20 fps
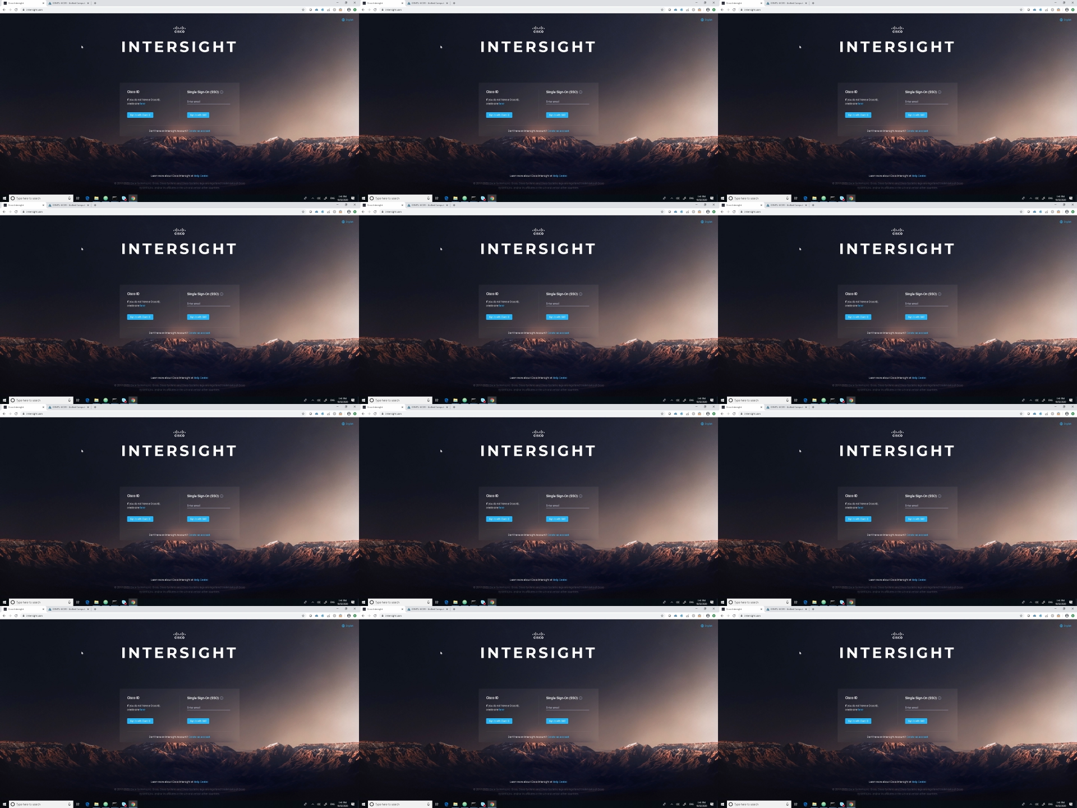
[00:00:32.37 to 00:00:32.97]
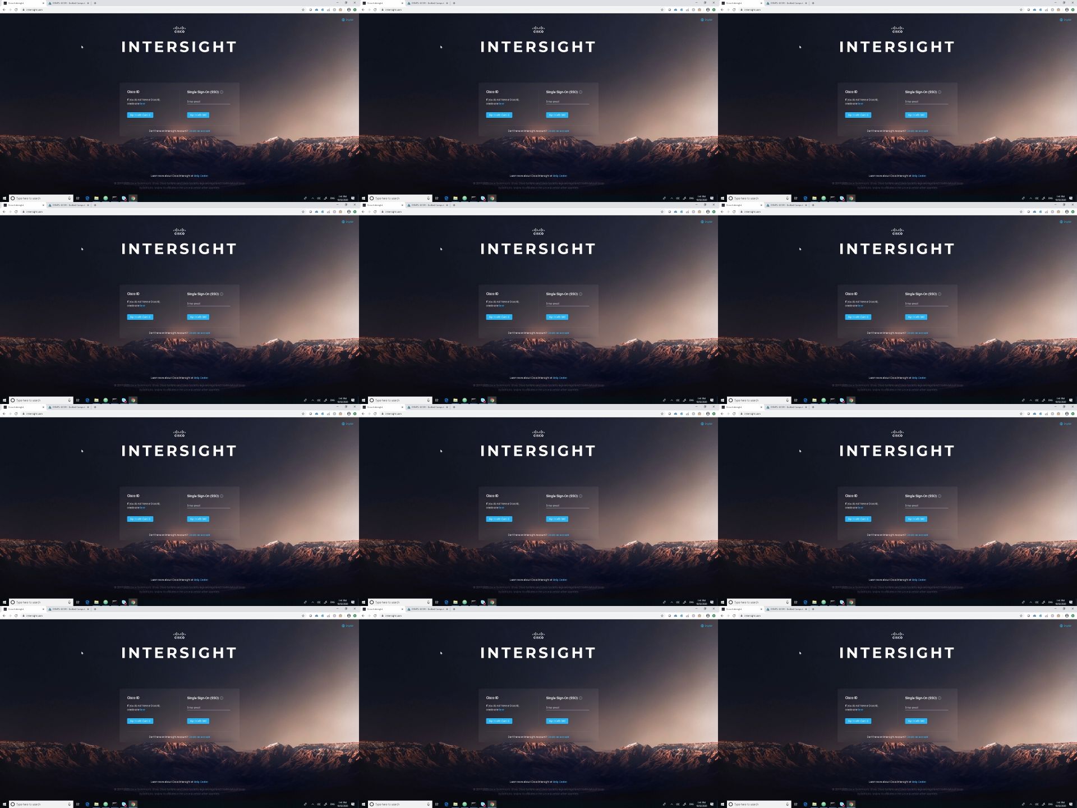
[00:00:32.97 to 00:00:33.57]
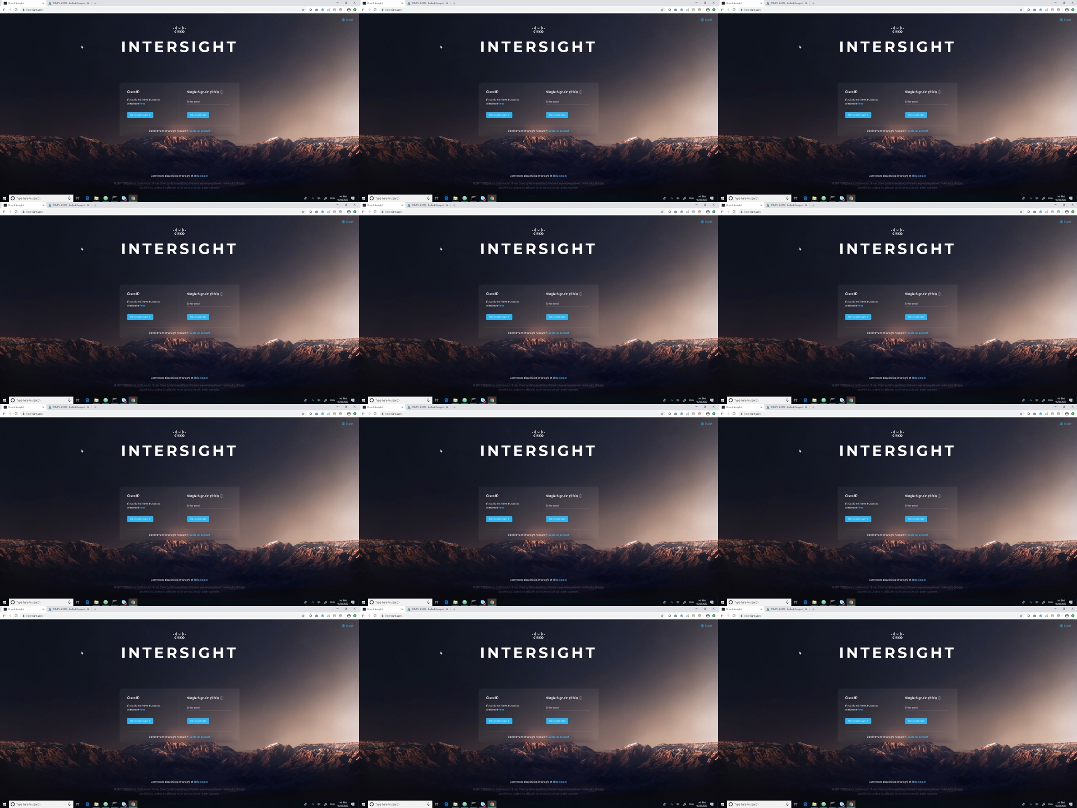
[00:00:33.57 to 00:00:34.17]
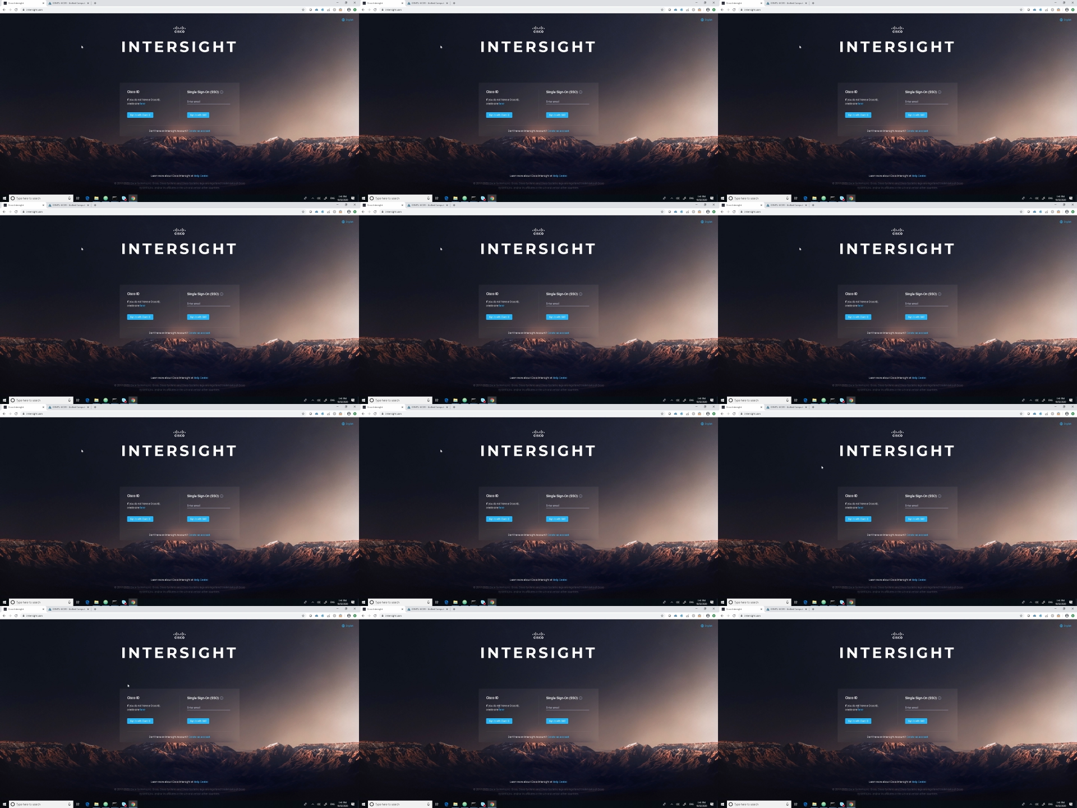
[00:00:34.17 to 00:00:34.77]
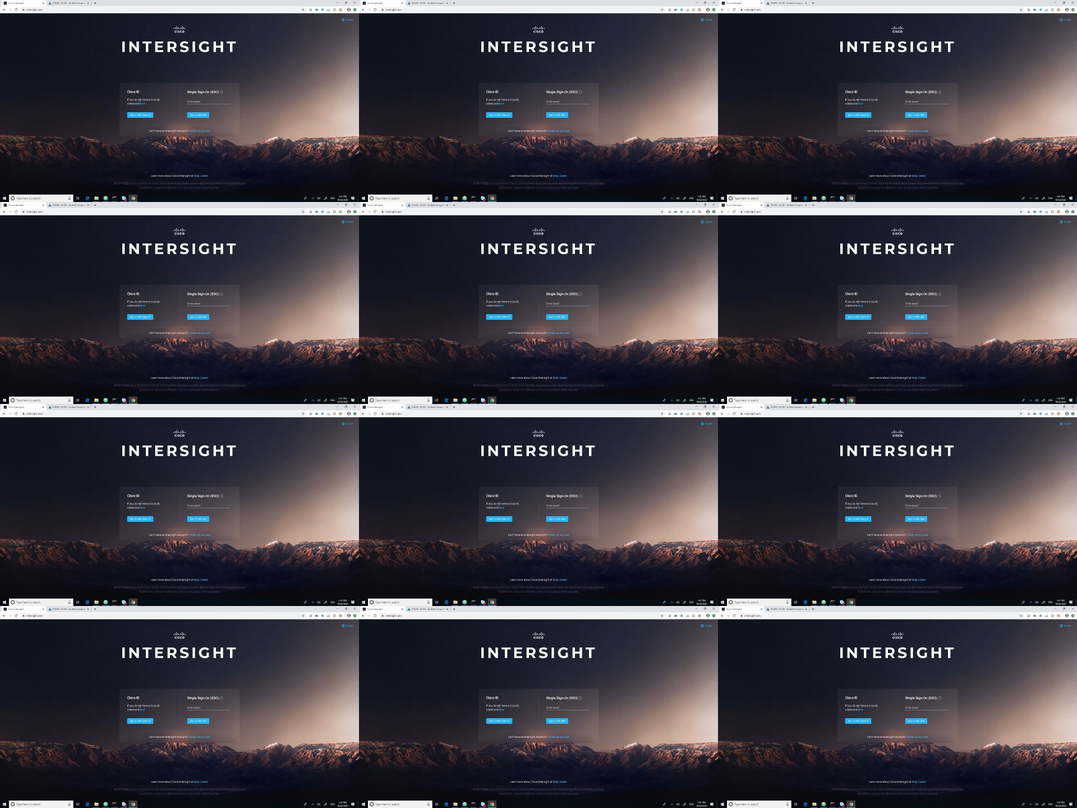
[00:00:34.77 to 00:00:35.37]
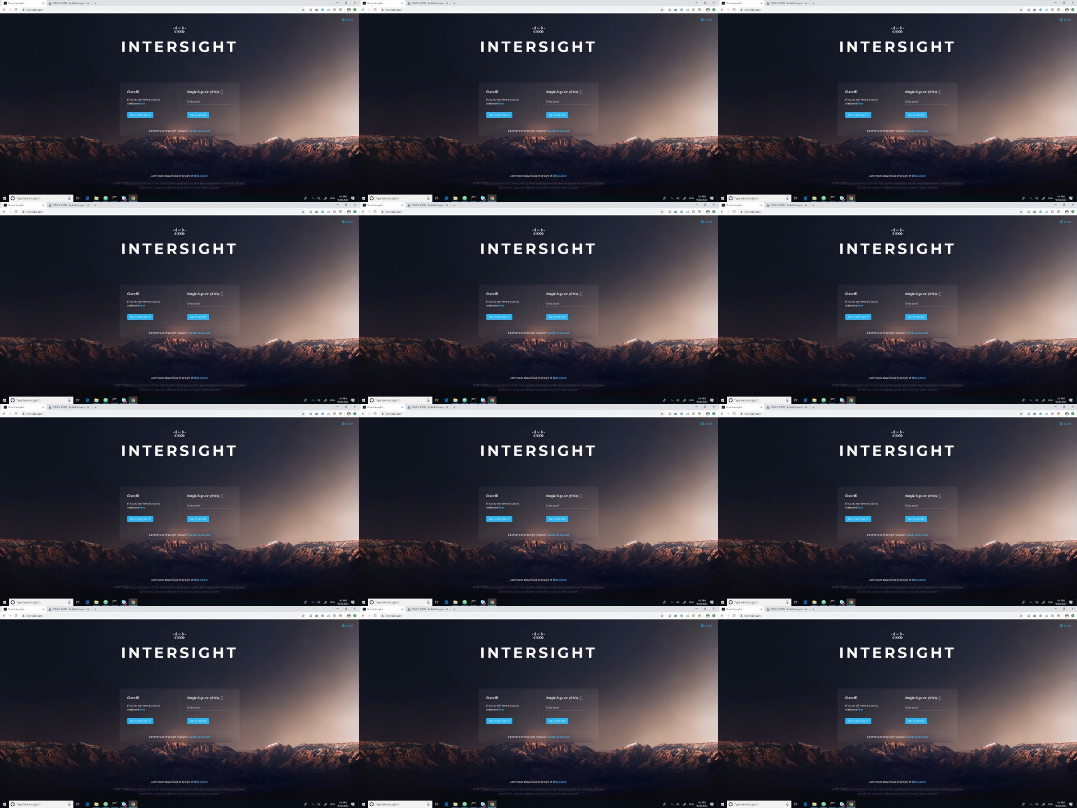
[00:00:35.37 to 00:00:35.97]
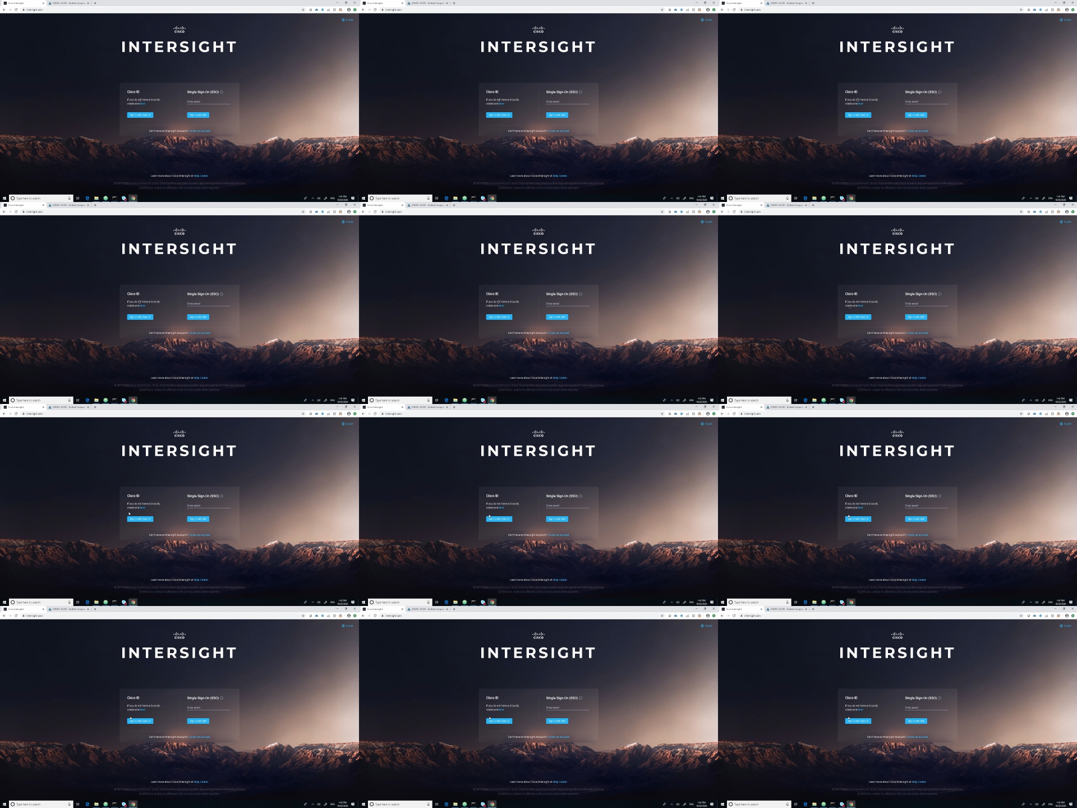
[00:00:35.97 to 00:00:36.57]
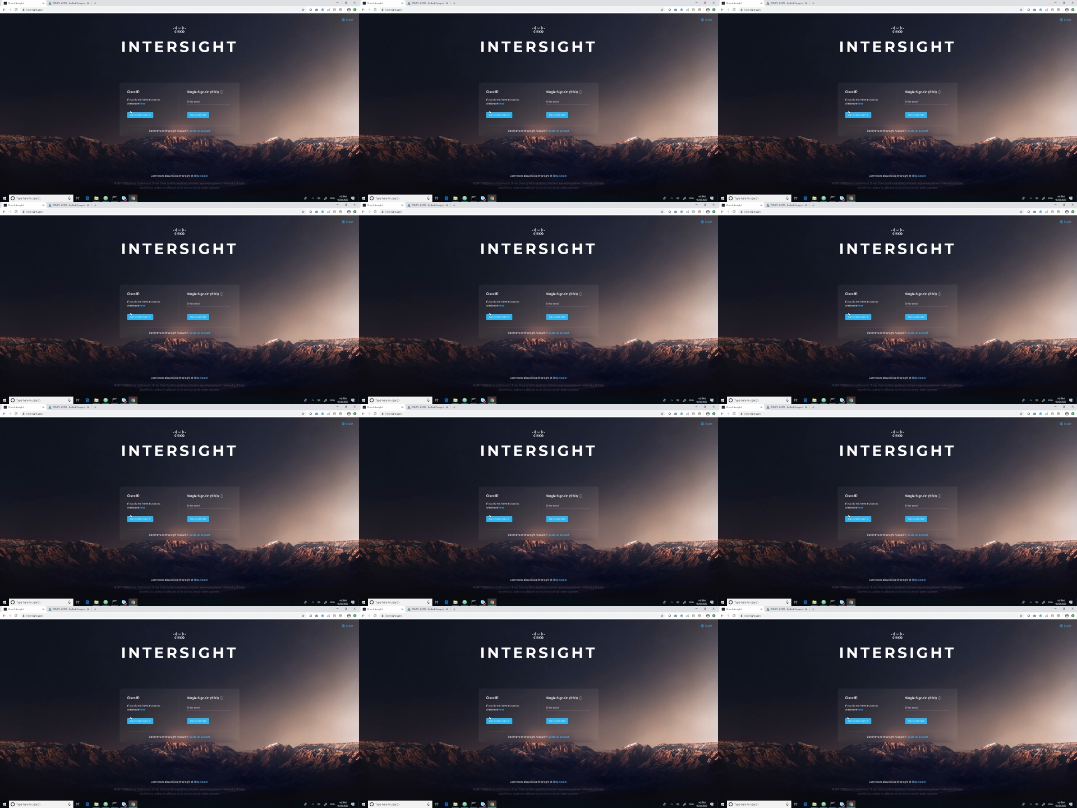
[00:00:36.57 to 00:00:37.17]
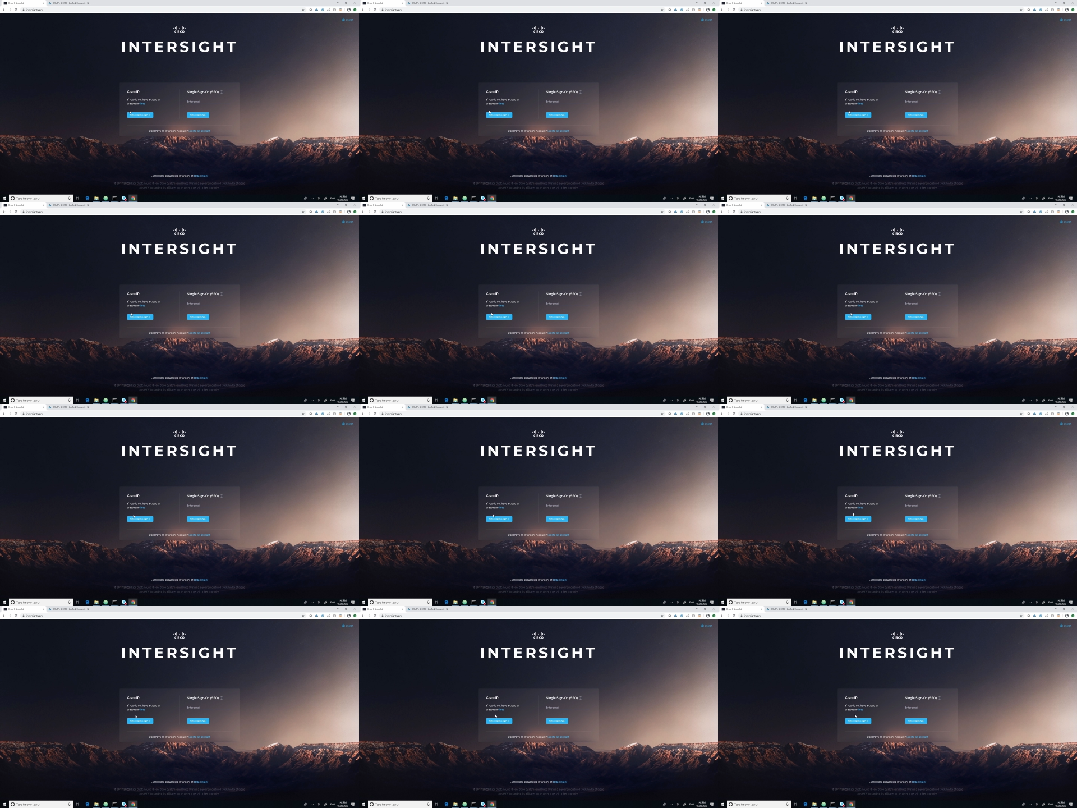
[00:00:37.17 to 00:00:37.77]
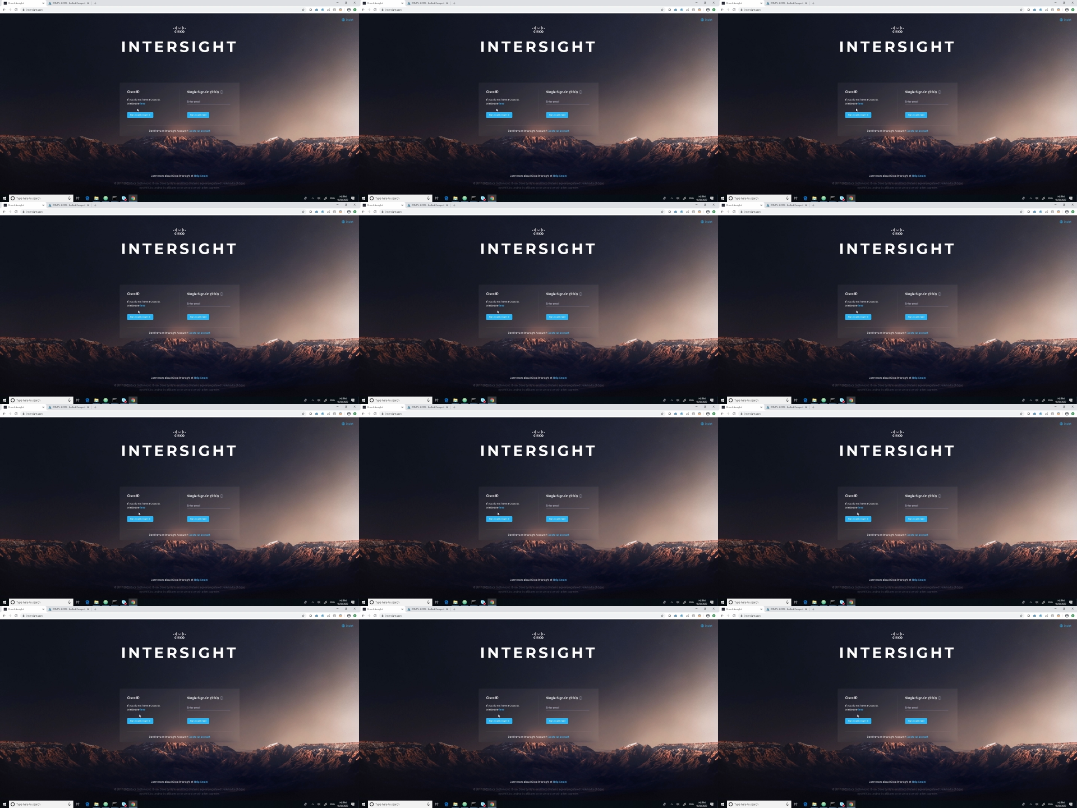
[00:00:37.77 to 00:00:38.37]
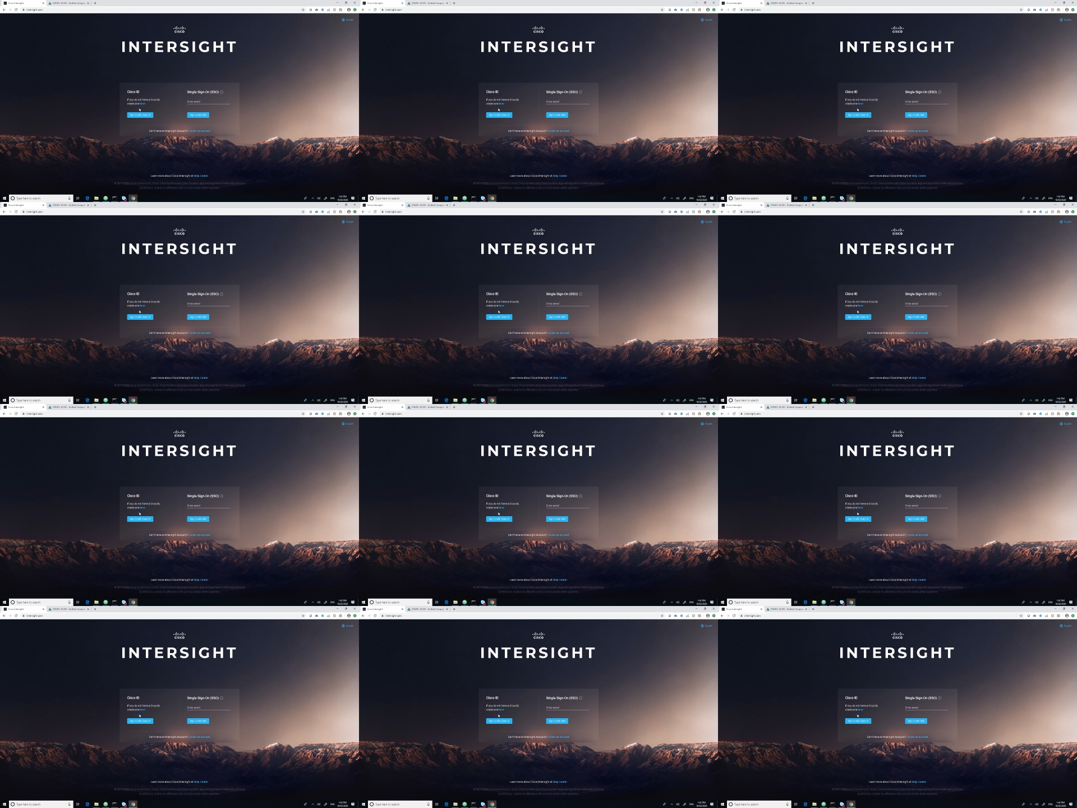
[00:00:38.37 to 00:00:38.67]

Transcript: (no speaker visible)